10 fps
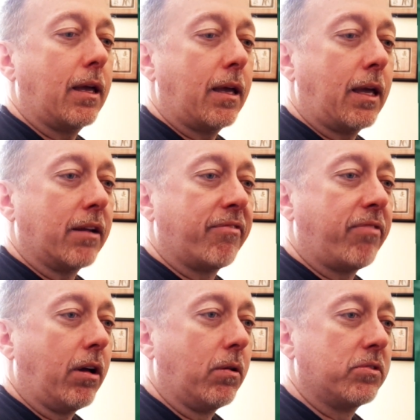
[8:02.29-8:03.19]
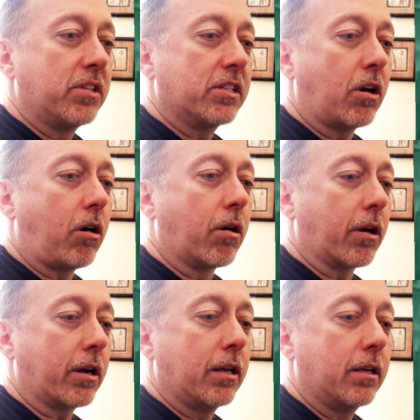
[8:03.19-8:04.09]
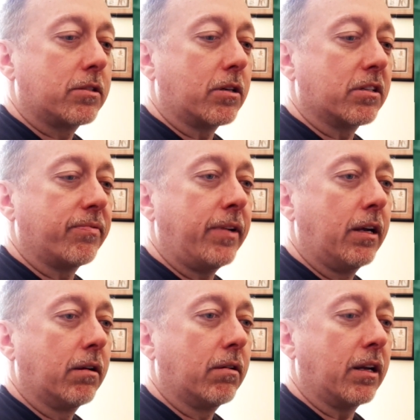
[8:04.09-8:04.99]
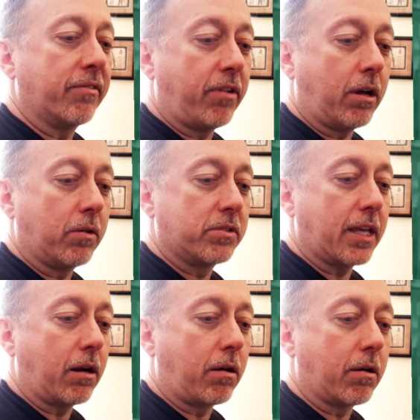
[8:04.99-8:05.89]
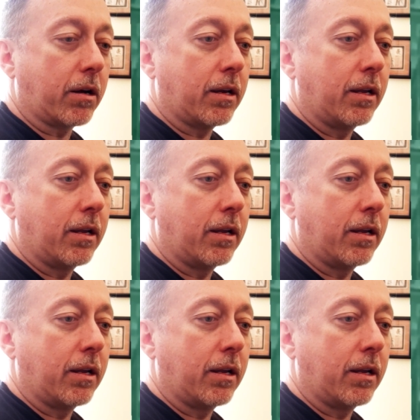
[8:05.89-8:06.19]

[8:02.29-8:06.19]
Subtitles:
and it follows this arc. It starts from here and follows that arc.